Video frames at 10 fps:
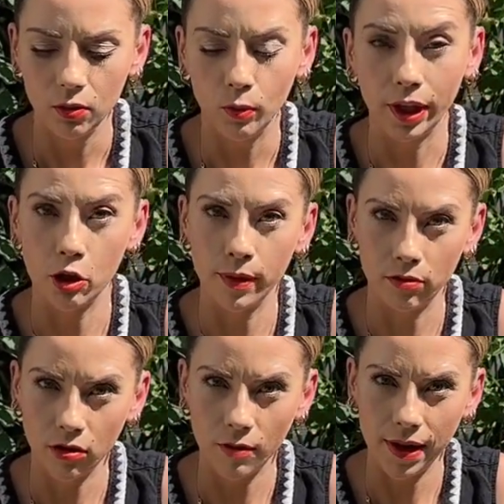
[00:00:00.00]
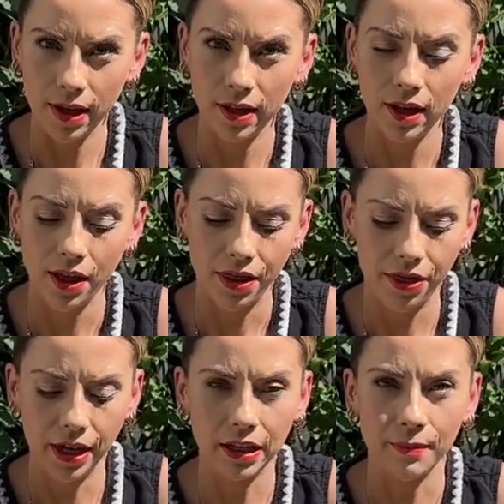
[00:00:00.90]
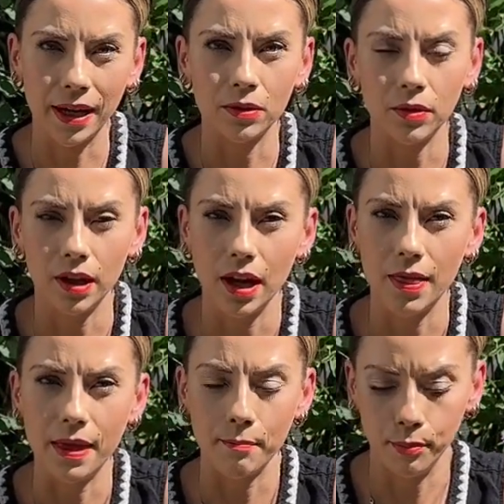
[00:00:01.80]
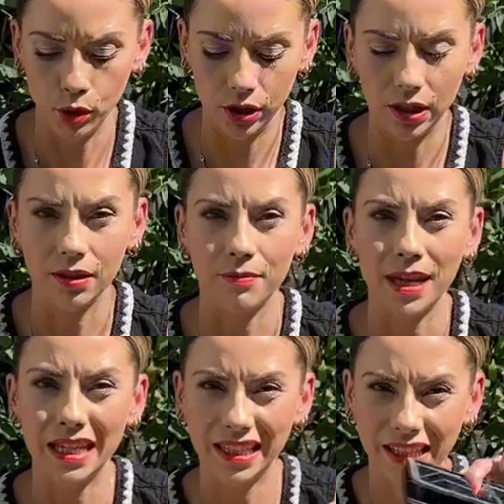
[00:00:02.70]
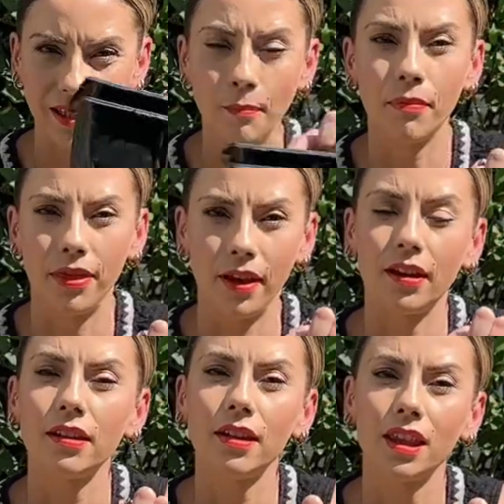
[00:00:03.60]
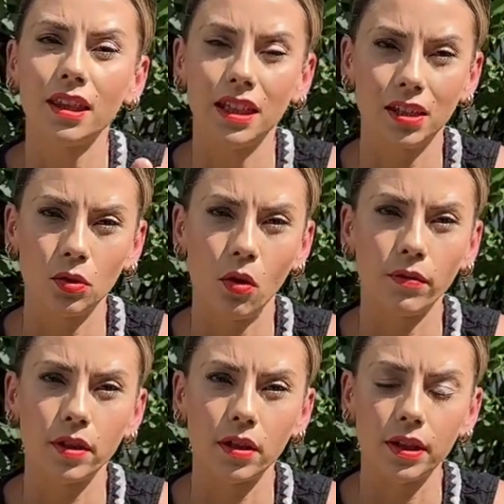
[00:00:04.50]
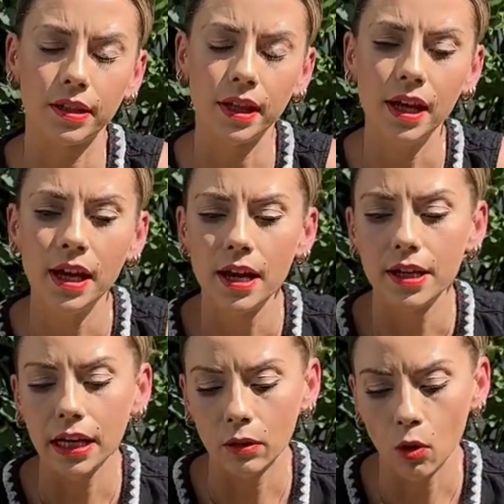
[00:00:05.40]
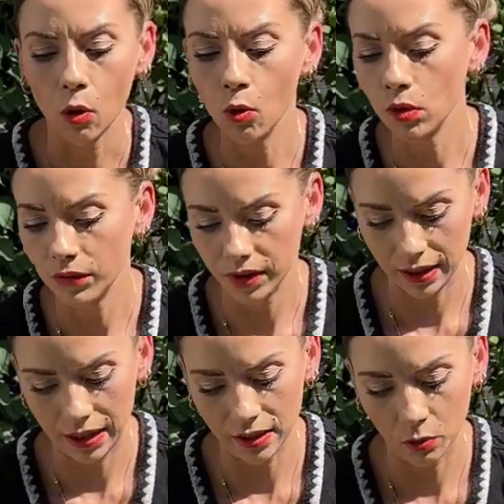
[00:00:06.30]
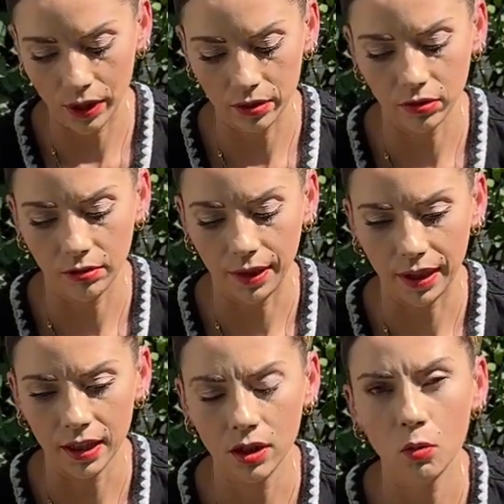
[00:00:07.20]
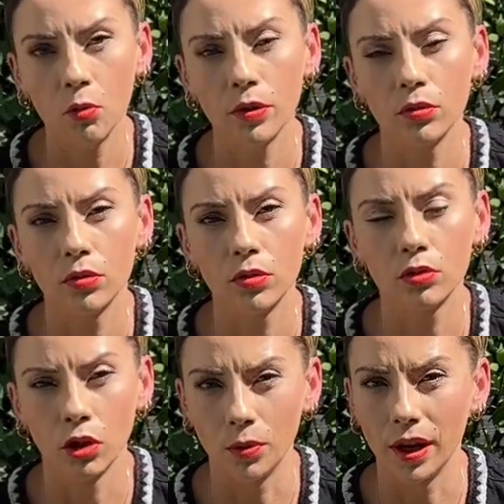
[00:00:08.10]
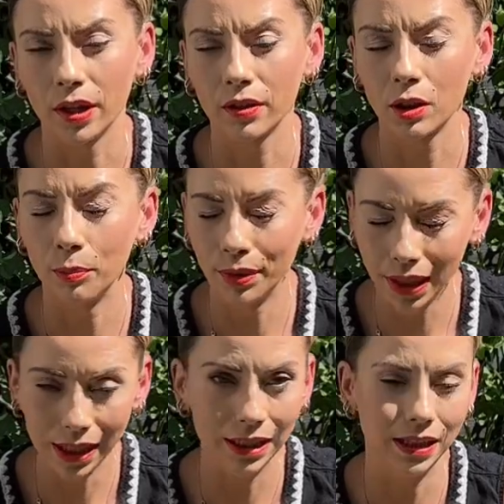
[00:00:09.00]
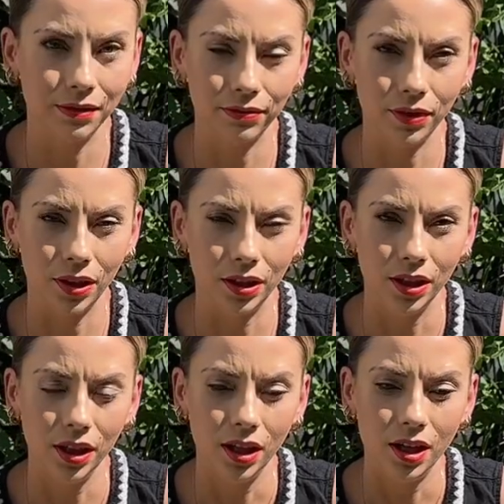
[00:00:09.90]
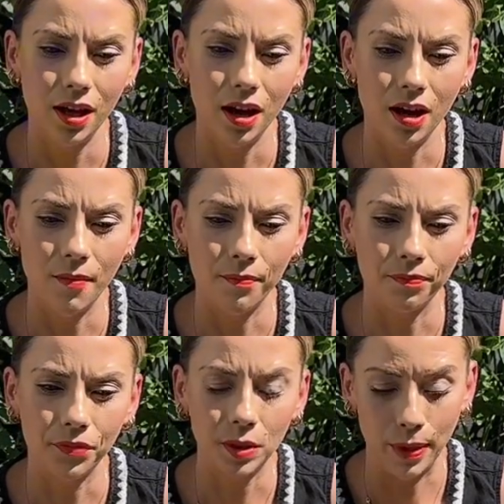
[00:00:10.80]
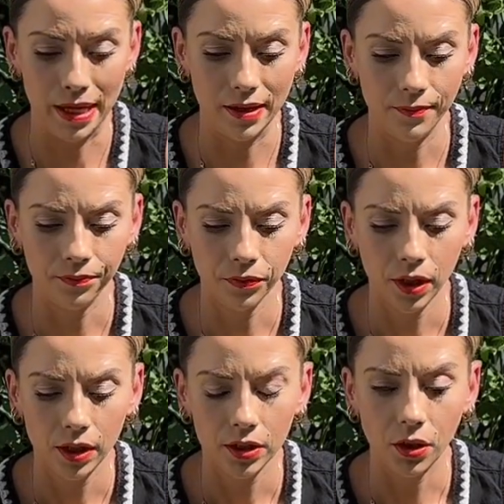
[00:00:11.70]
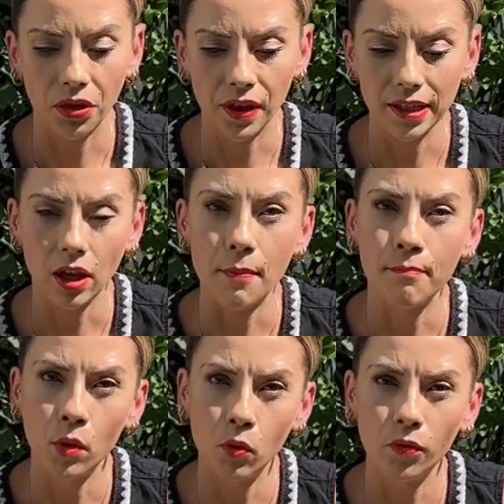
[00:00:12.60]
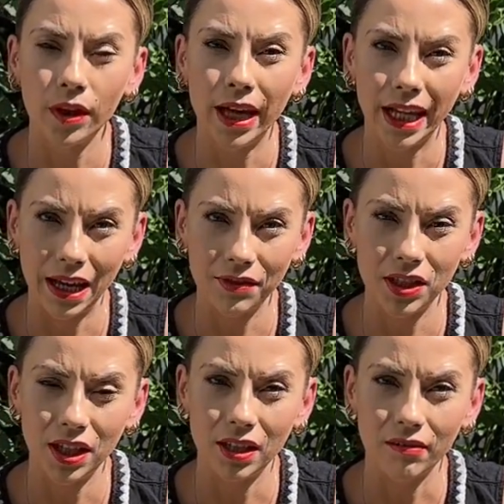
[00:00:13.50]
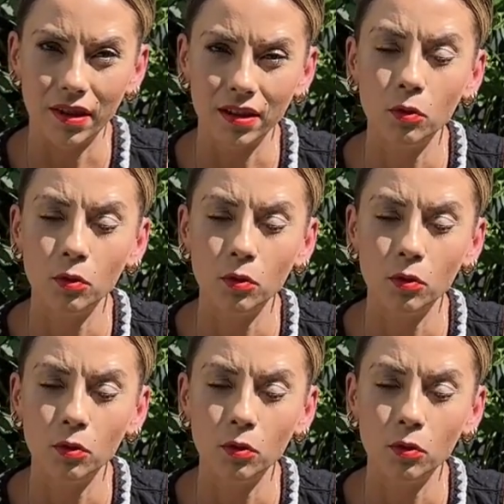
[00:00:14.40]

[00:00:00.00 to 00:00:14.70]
we're going to be growing, thinning them out, and then putting them in something this sort of size. Now, all of the seeds that we are growing will grow at a completely different speed. So things like Malva and Lavatera,